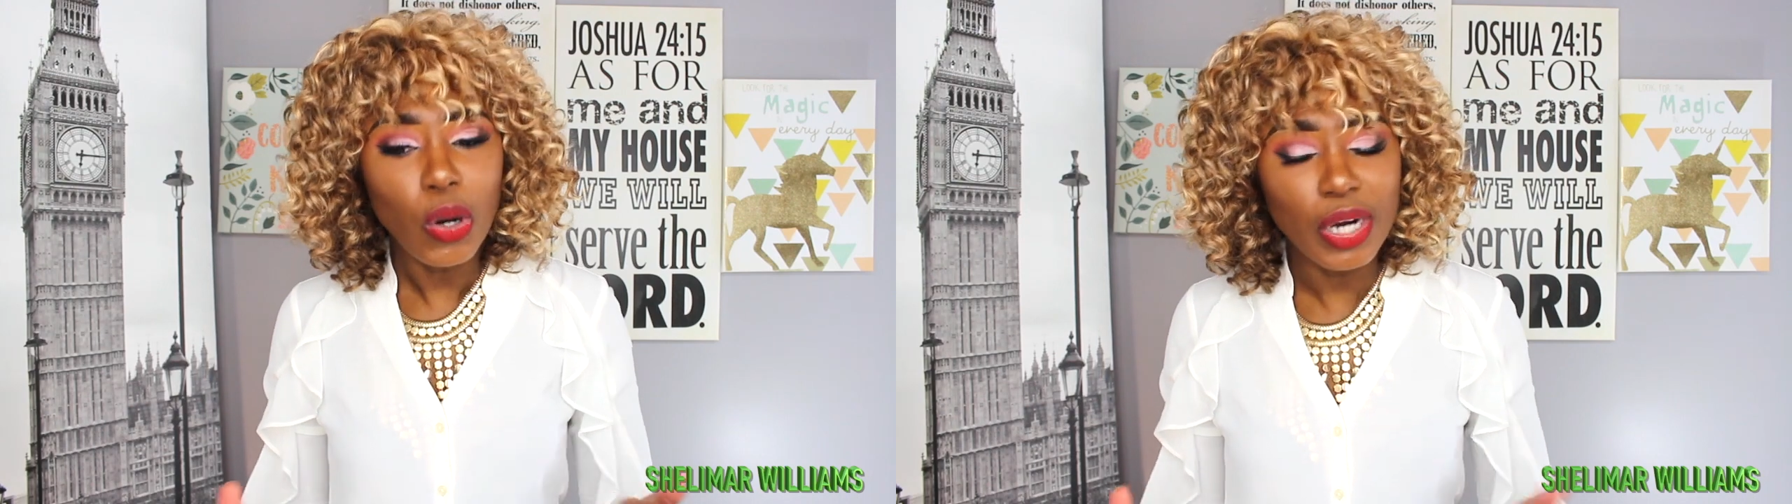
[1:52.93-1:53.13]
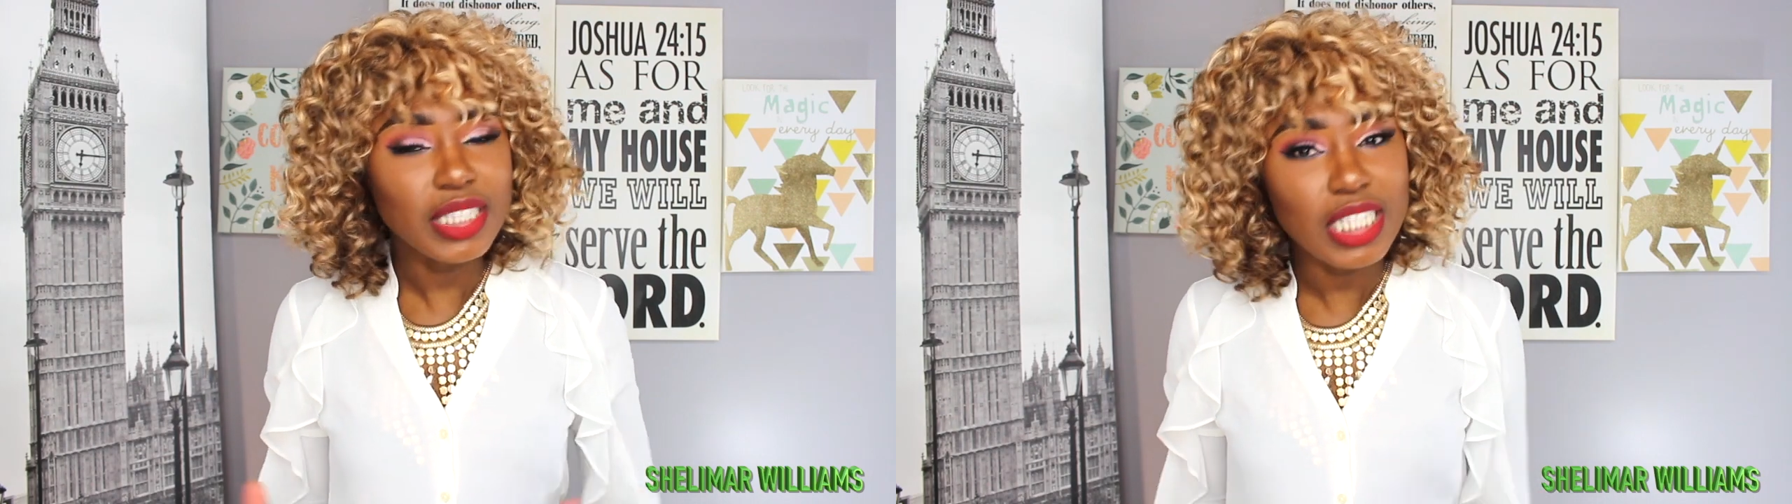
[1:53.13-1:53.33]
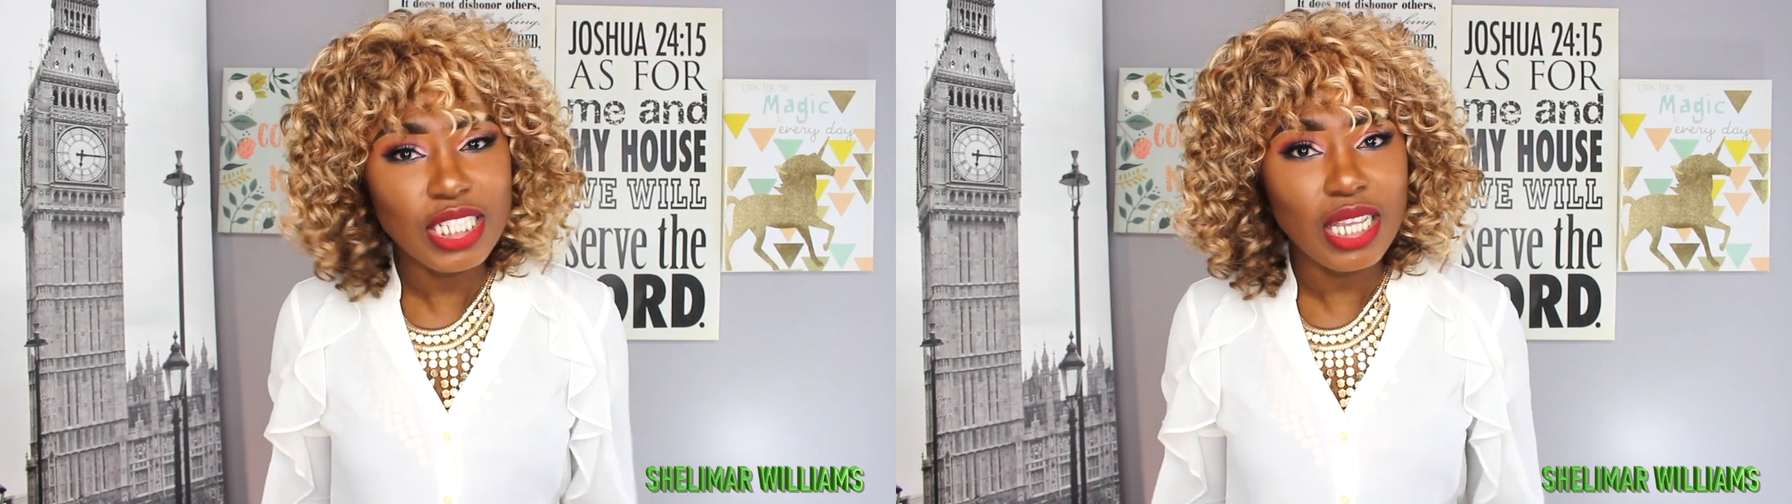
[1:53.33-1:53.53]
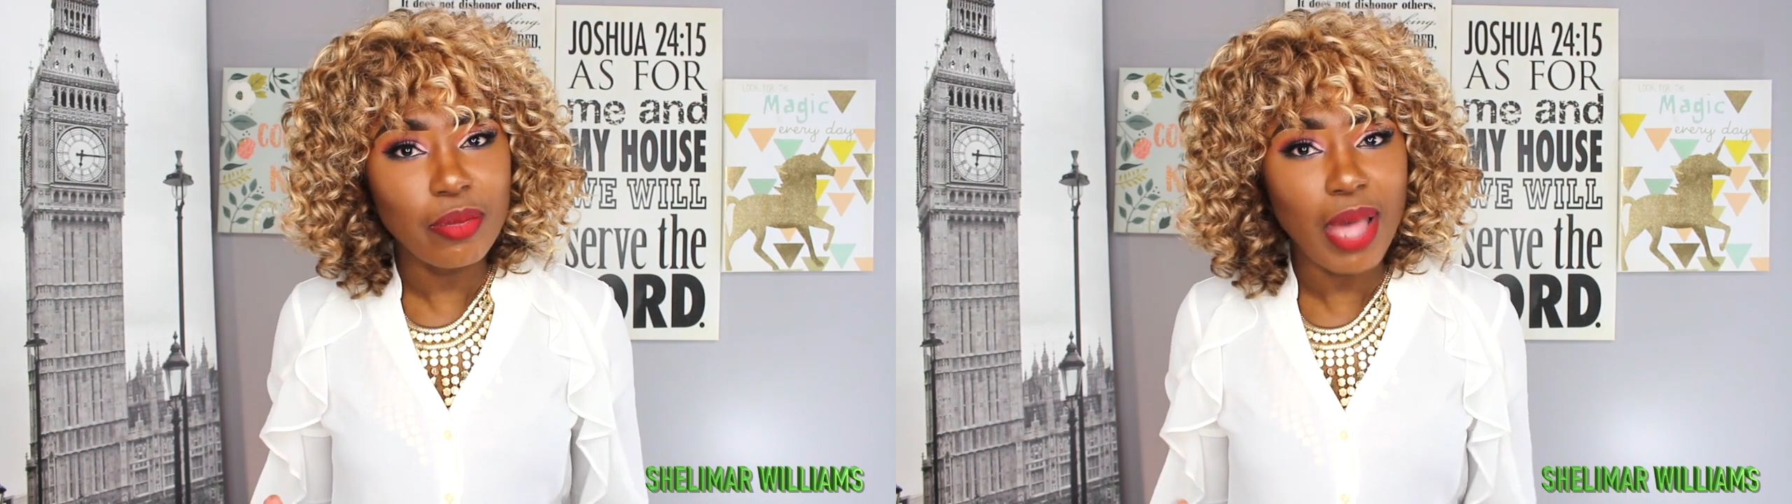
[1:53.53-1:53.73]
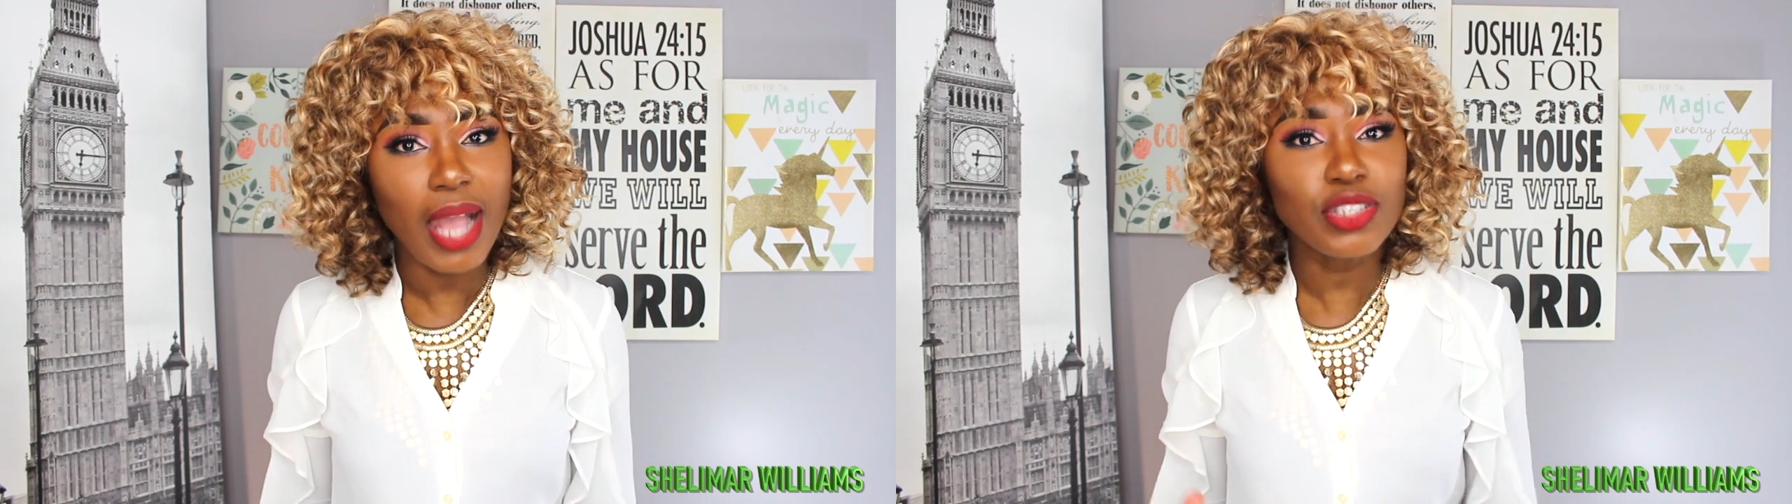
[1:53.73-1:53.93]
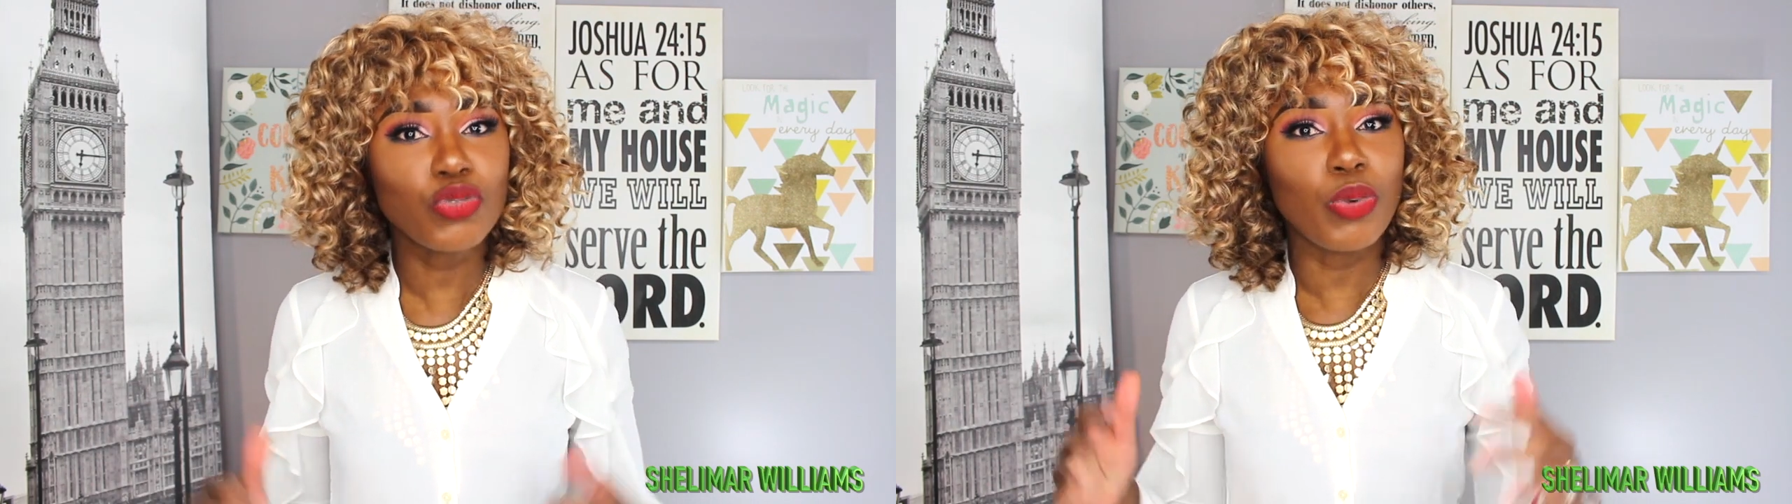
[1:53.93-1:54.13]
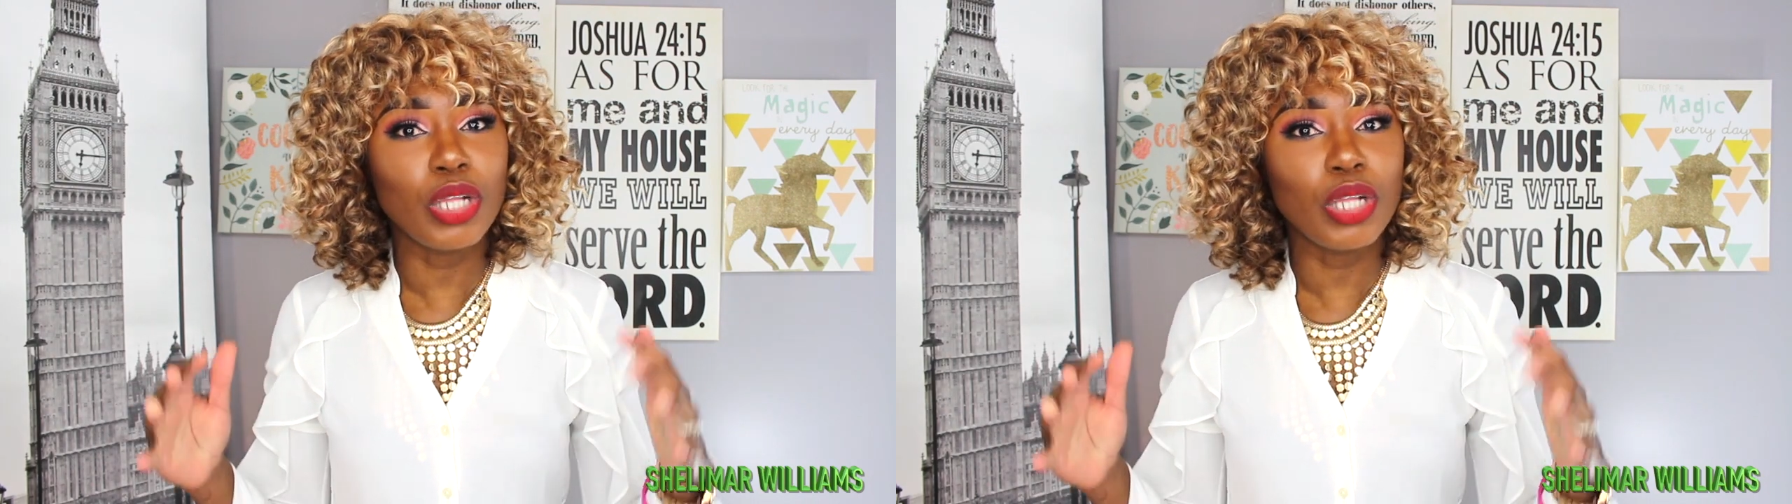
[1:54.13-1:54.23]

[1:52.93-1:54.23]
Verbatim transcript: or TJ Maxx,